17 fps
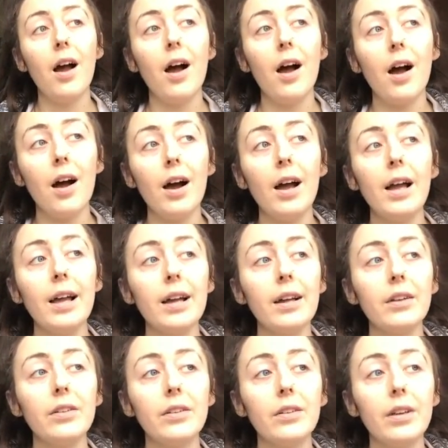I had,
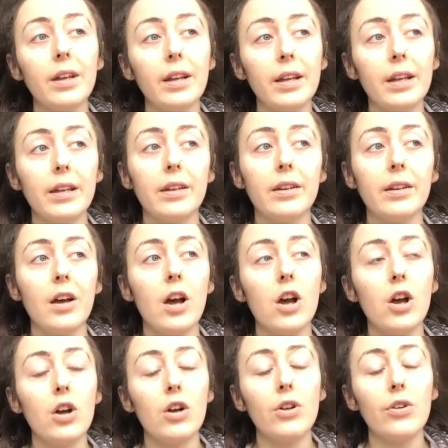again,
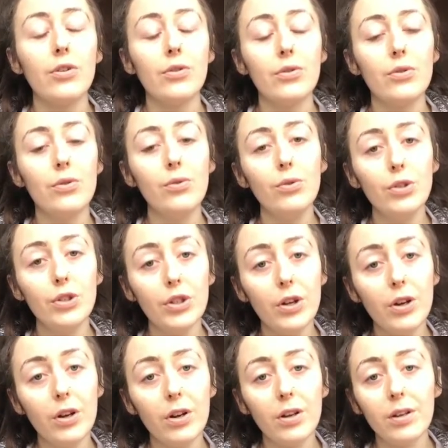
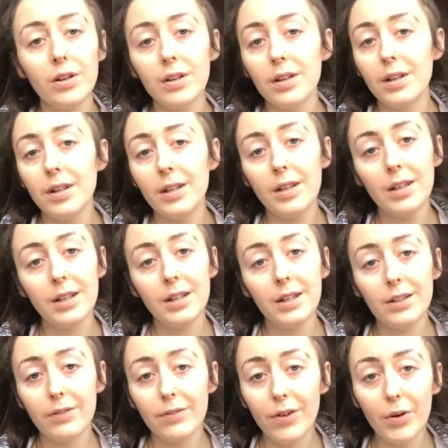nausea,
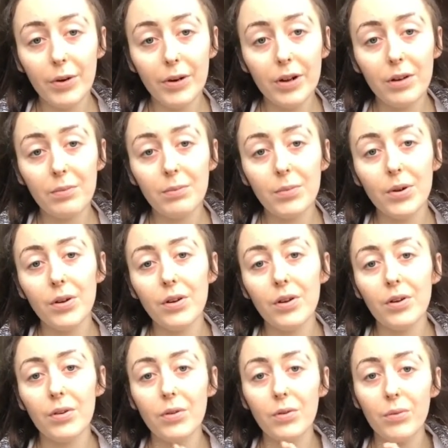throwing up
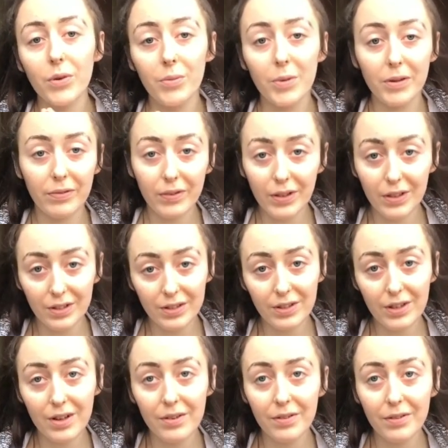with my first son,